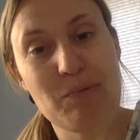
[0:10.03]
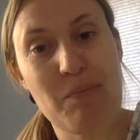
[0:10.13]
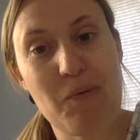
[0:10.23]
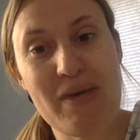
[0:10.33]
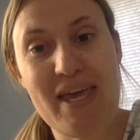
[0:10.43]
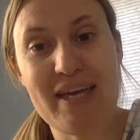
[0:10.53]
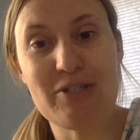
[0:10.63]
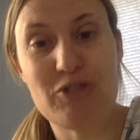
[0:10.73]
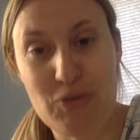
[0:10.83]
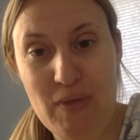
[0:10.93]
but we can't
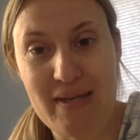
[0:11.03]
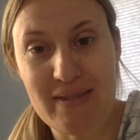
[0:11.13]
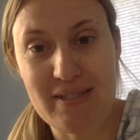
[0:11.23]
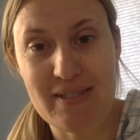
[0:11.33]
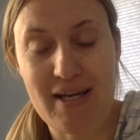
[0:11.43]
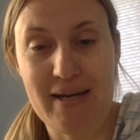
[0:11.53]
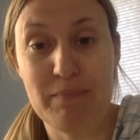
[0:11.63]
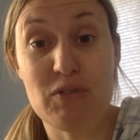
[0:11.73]
do that this time.